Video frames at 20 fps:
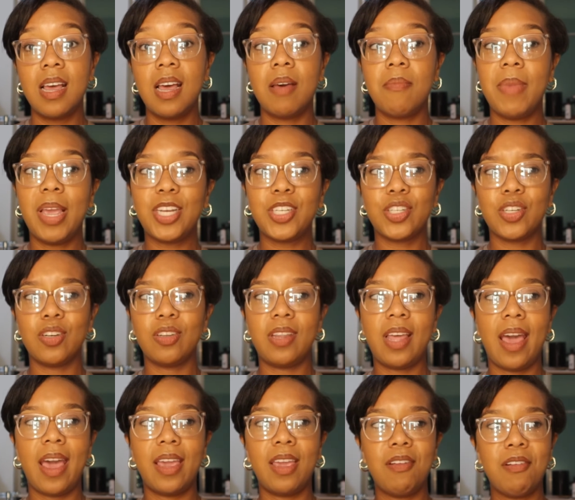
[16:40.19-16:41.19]
Make sure
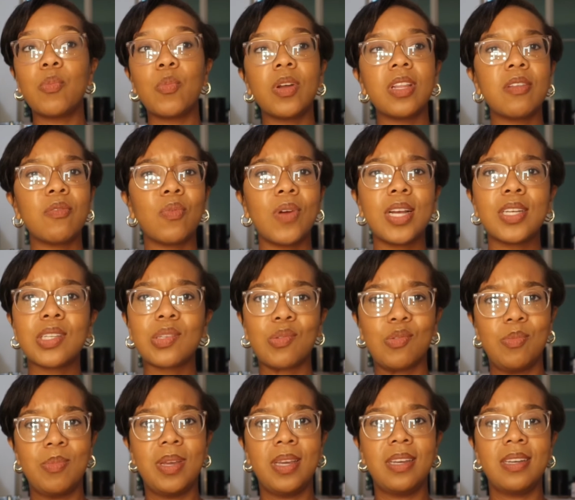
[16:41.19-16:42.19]
that you know where the
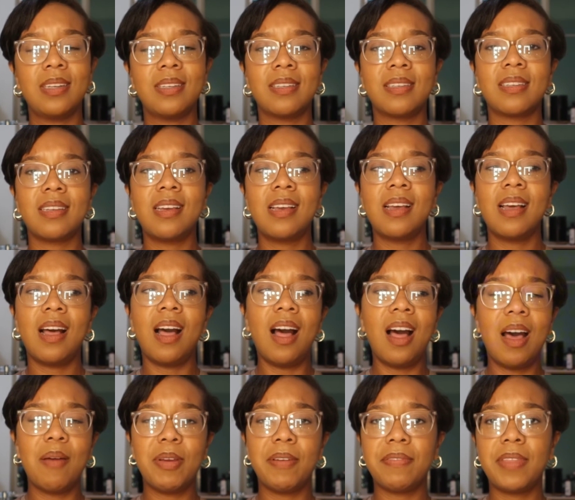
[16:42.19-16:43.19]
restroom is.
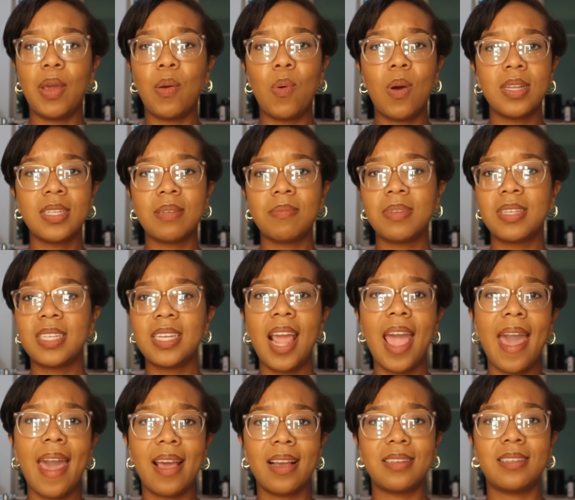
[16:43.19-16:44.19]
If they want some
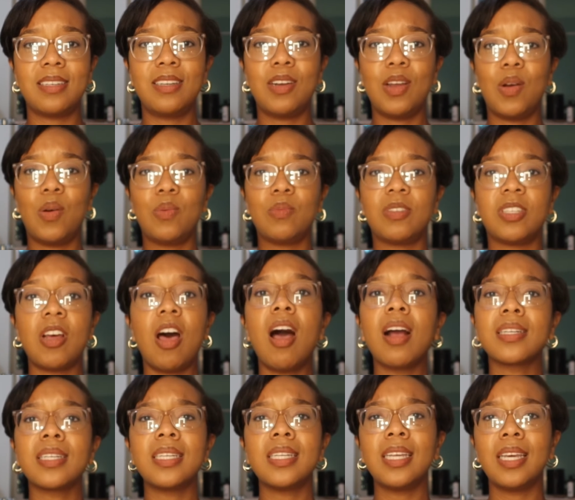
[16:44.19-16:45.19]
snacks, you know,
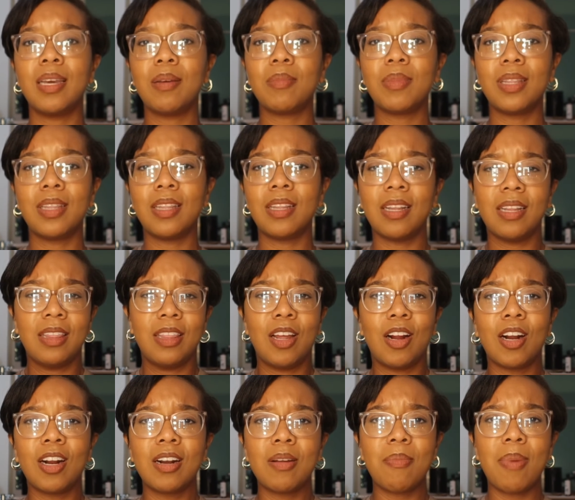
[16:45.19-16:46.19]
talk to them,
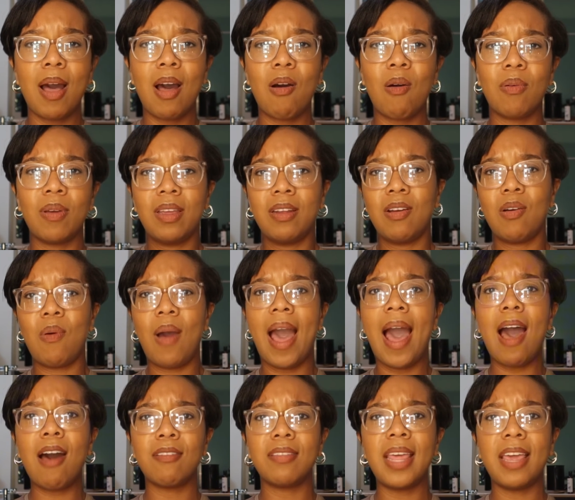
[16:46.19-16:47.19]
learn about, you know,
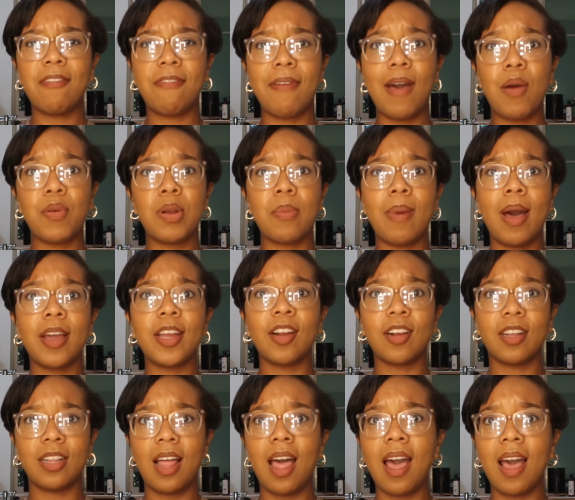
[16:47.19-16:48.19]
how they found about your
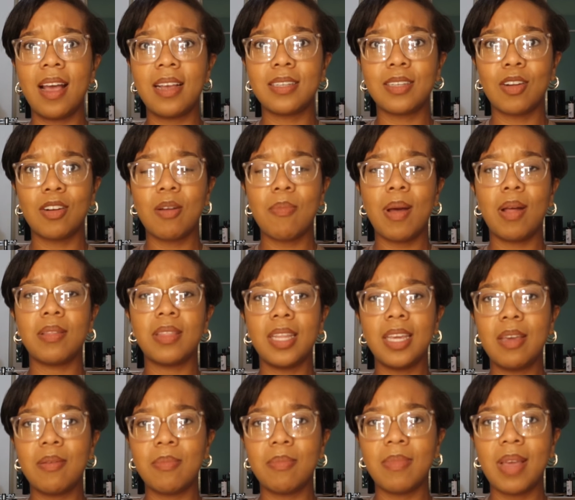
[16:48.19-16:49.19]
class, learn about
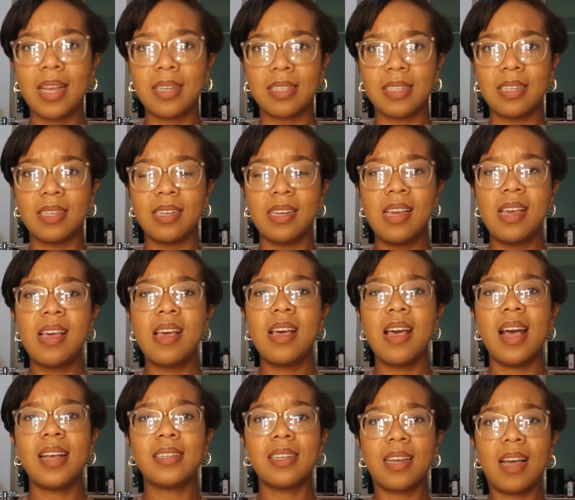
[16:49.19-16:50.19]
them as
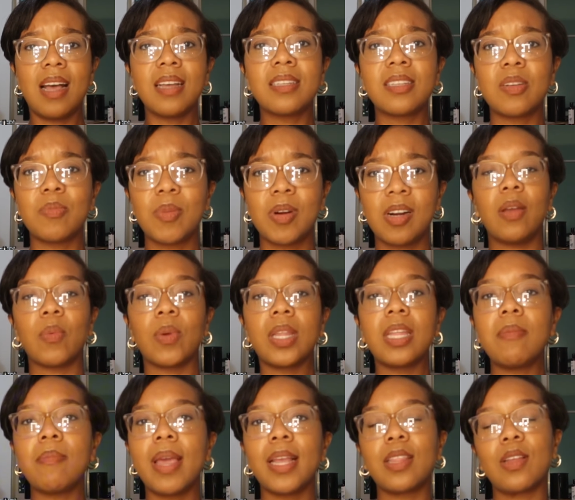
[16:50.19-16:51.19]
a customer, and
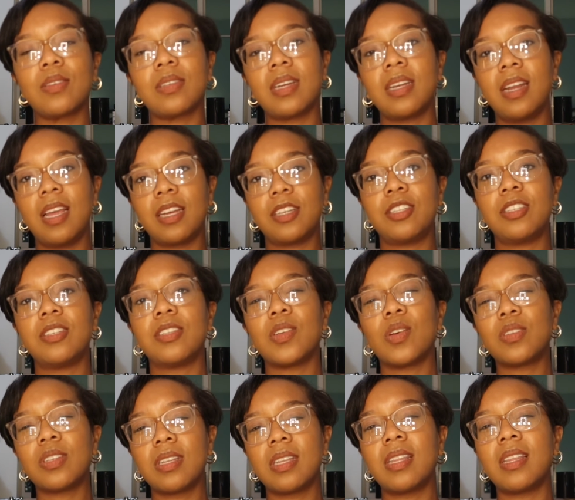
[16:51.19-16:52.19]
really make those connections.
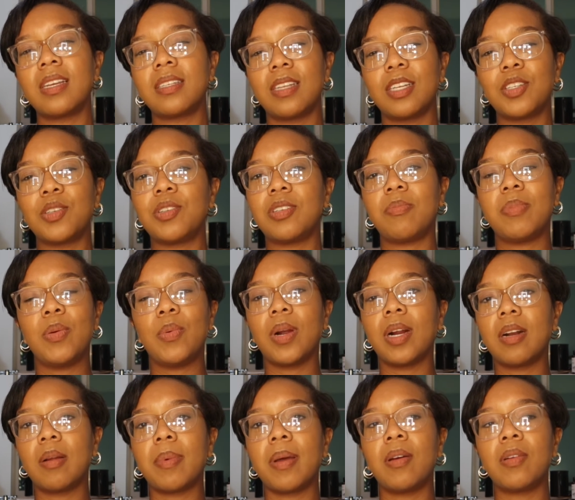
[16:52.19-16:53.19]
Those are the things that you should be
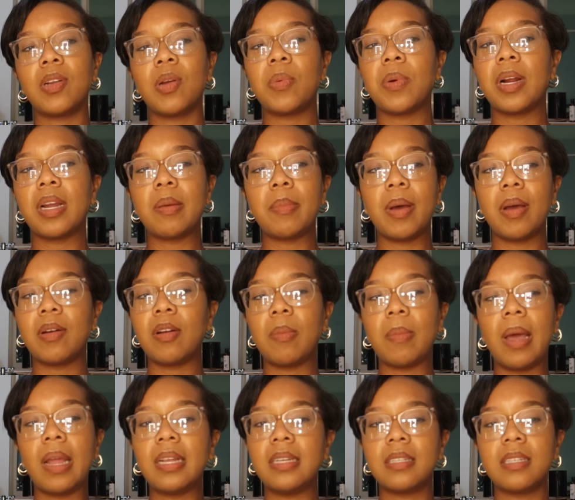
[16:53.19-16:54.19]
worried about. Don't worry about
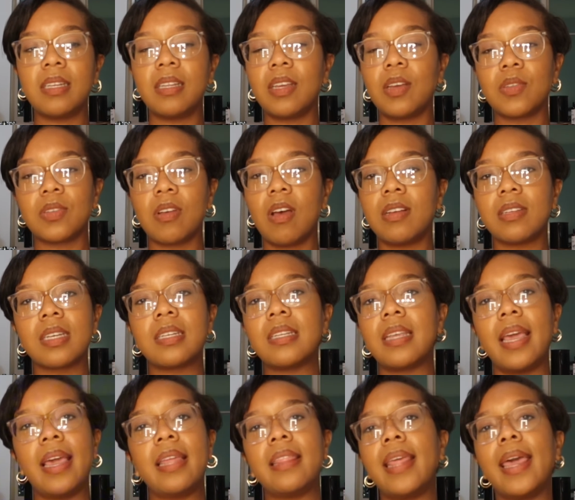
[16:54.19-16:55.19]
nobody stealing your sauce, because
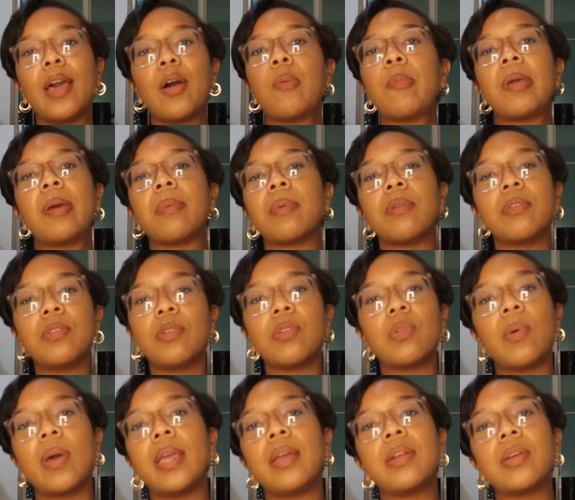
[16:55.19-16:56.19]
they ain't gonna be able to do it the
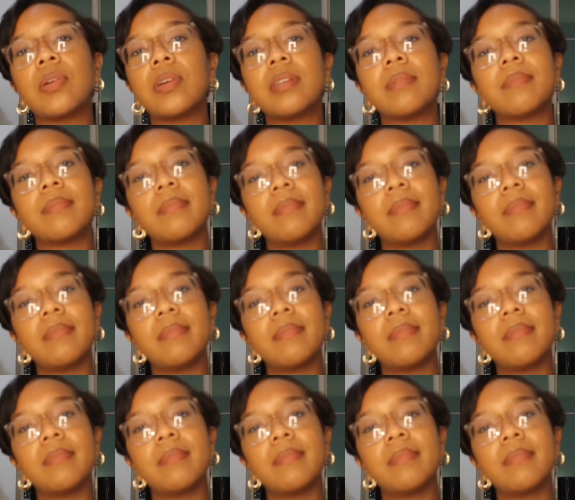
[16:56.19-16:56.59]
way you do it.